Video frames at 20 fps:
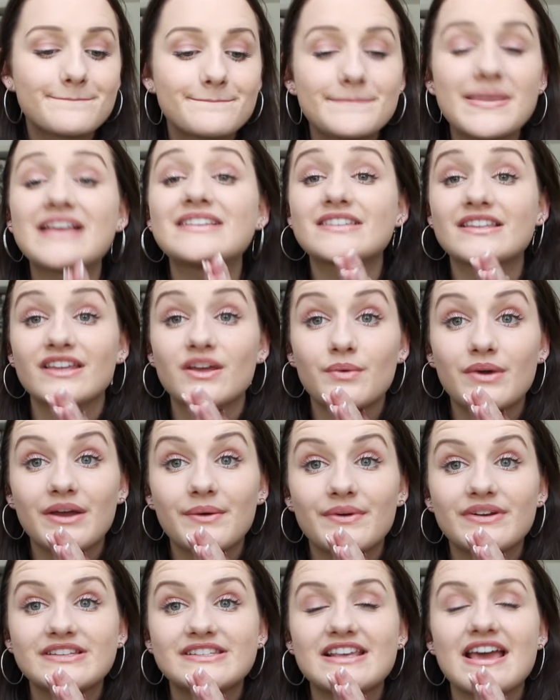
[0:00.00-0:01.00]
basically what I
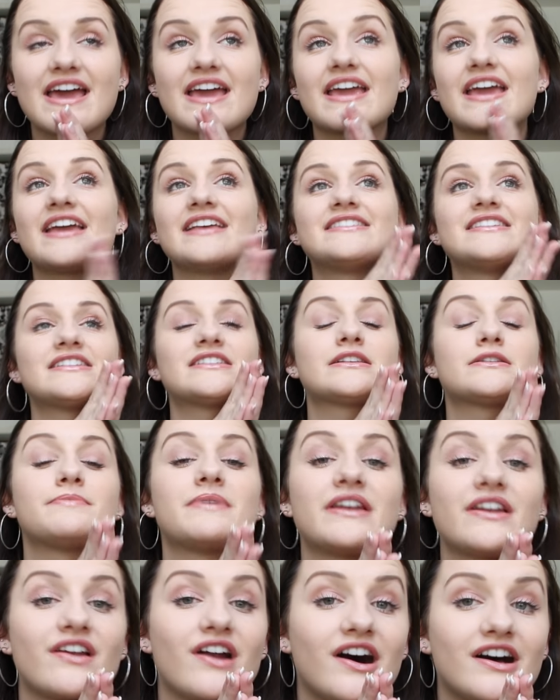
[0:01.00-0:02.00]
want to say is this has
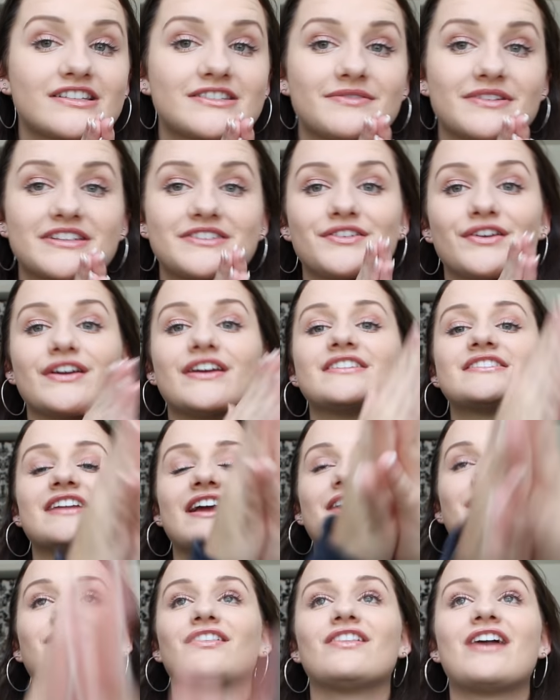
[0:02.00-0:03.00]
been an awesome experience and I
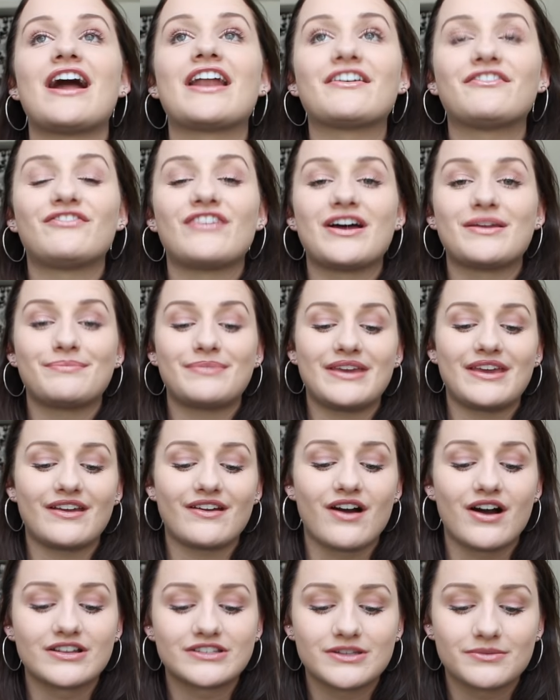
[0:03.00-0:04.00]
had a lot of fun being
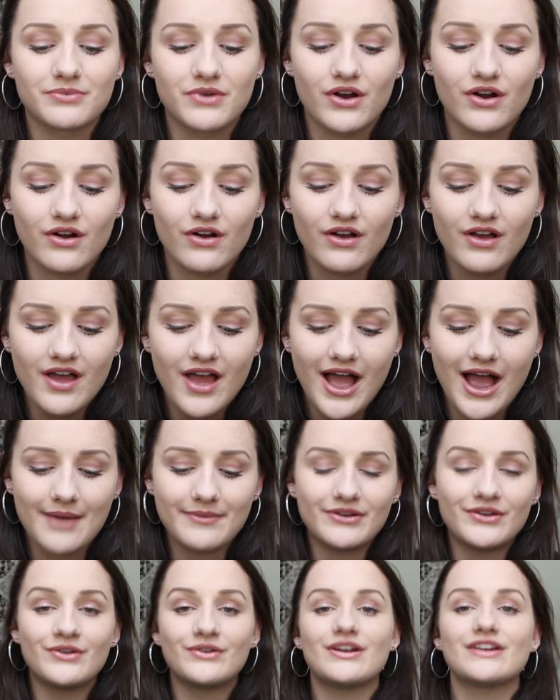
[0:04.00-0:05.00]
Gossip Girl. I
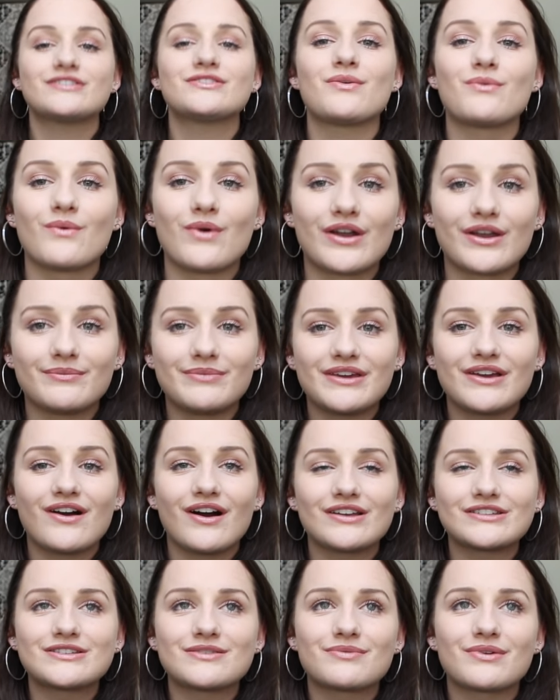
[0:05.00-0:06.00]
mean, who doesn't want to be
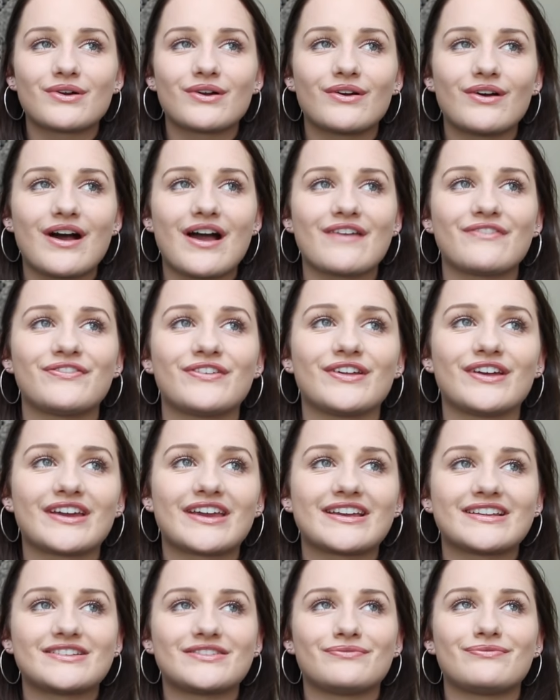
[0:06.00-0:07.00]
Gossip Girl? I feel
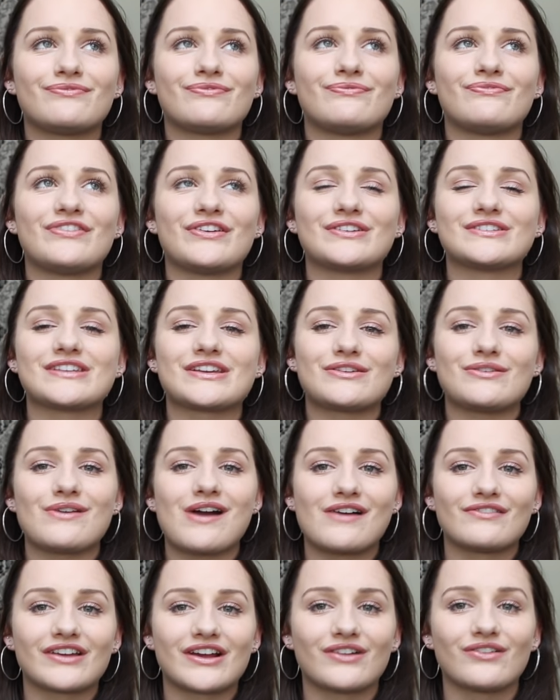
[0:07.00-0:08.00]
like it feels like you
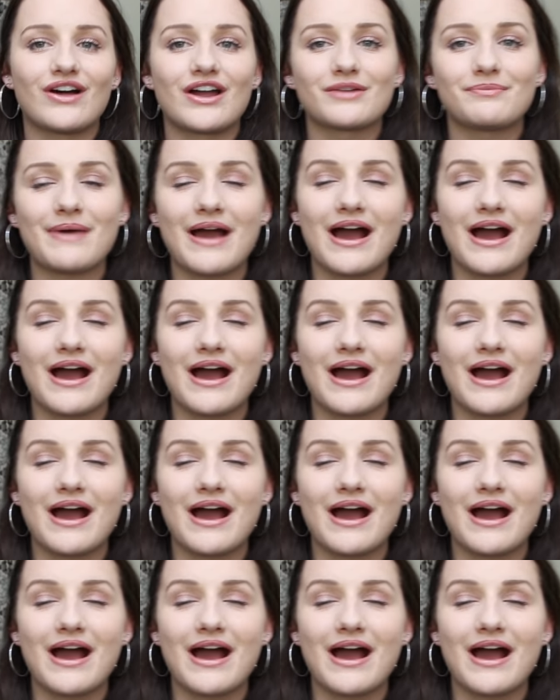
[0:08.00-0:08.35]
have like a lot of